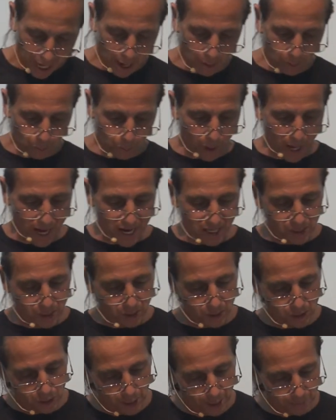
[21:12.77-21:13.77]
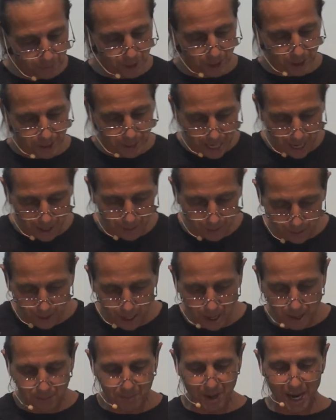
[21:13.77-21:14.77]
And raised us up together
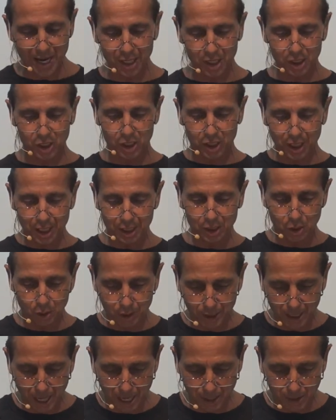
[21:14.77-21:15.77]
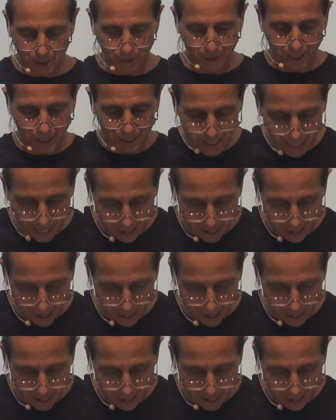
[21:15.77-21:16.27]
and made us sit together in